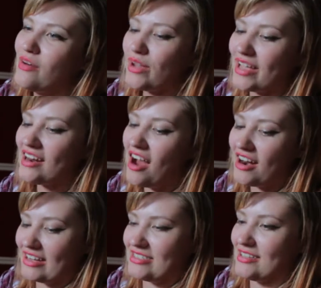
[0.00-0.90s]
We
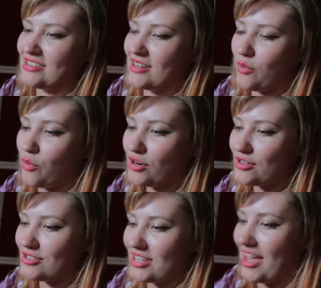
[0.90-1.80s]
cannot exist in a
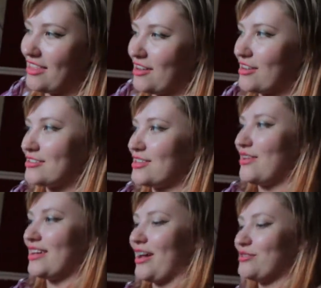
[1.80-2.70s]
world together. So
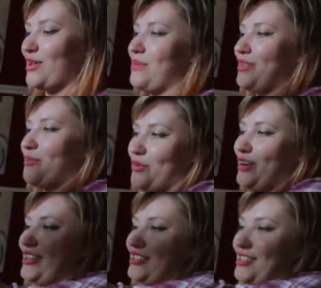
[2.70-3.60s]
he goes up on the
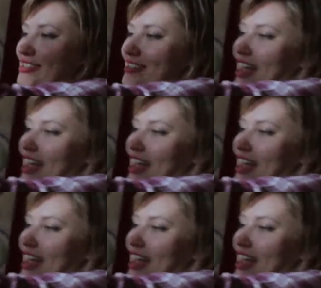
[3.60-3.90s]
bridge and he's